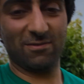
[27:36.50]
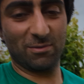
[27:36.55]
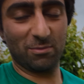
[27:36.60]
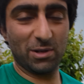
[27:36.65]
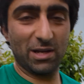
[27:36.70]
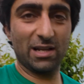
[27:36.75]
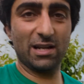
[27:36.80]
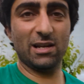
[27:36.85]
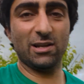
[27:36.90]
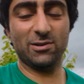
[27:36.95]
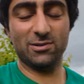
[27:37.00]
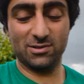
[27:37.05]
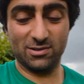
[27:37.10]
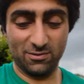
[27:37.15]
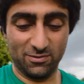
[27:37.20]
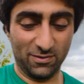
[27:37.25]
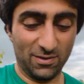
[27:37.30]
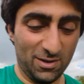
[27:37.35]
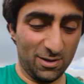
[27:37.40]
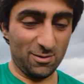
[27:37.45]
you might lose a
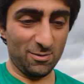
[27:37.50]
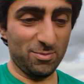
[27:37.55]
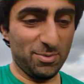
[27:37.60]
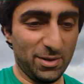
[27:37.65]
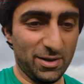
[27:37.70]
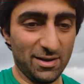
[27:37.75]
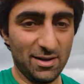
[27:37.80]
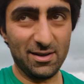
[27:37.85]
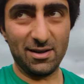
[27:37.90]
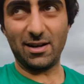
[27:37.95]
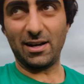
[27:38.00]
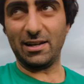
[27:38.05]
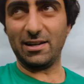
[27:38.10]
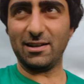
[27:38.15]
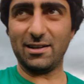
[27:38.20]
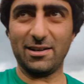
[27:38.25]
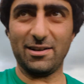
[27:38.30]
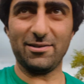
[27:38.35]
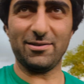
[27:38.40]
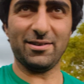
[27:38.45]
few, but I don't
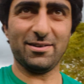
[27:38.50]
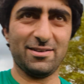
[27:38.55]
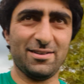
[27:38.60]
know,